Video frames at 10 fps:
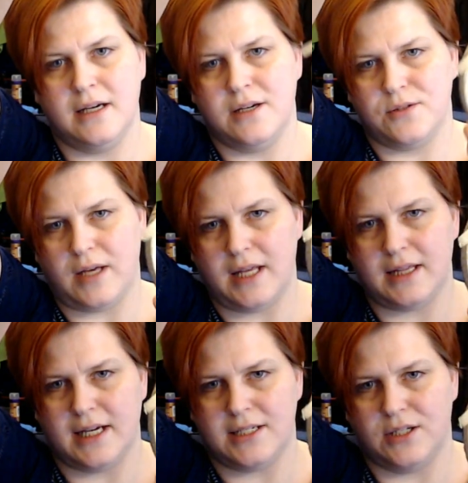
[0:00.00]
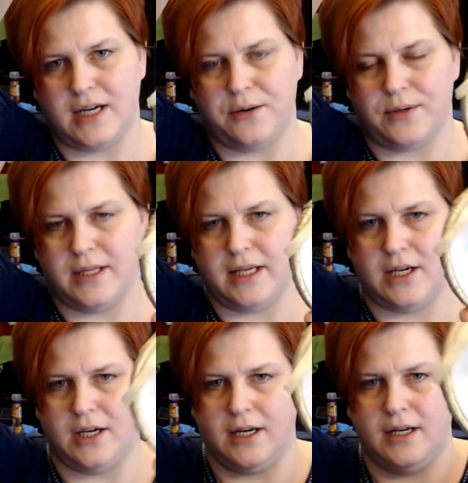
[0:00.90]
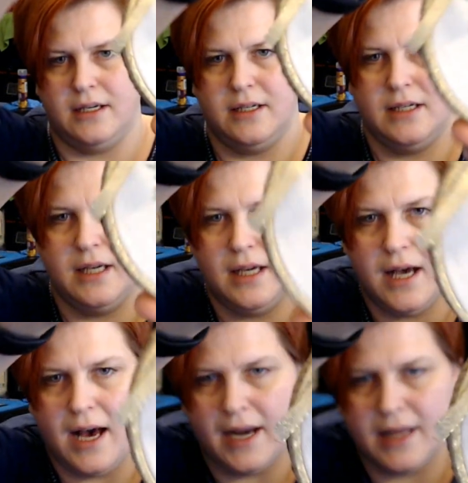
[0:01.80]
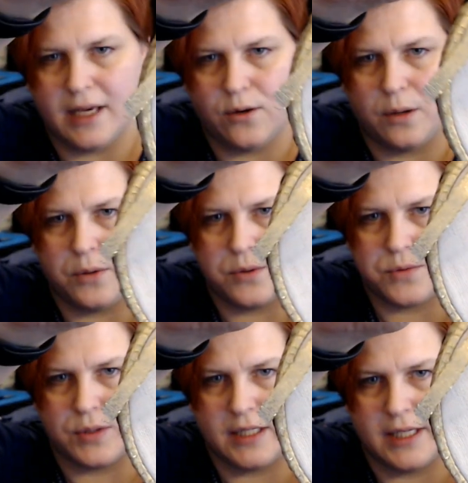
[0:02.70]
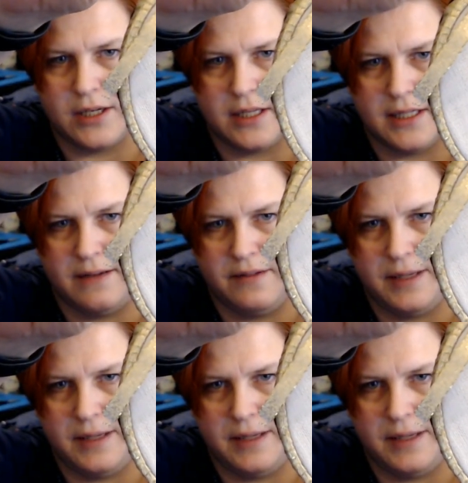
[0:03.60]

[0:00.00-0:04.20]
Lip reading: So I think that turned out really good. And I think Grumble's really gonna love it